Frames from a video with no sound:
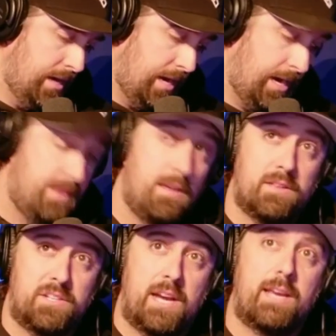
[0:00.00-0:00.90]
And then the
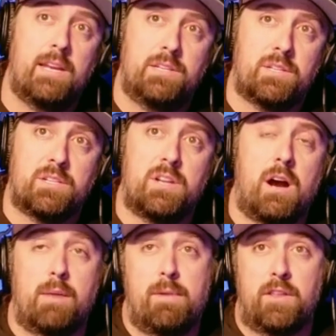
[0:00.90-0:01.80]
second is, let's
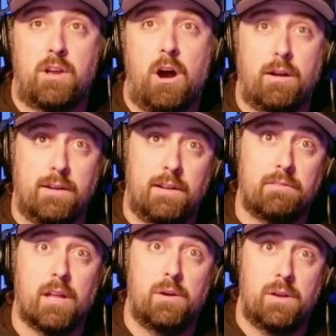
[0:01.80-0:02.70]
talk about the
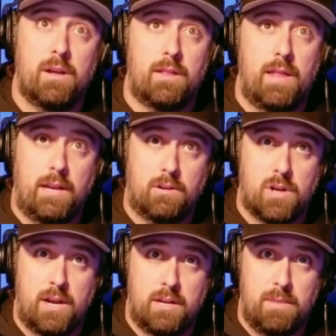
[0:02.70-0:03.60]
cognitive load that you're
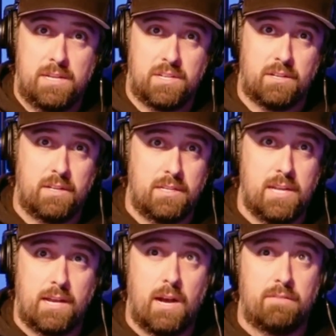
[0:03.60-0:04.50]
trying to basically
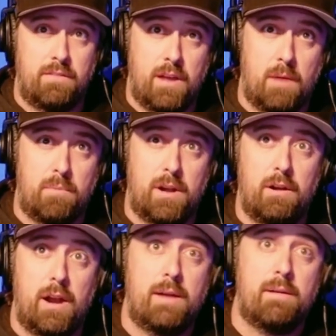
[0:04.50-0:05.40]
take off of the operator, right?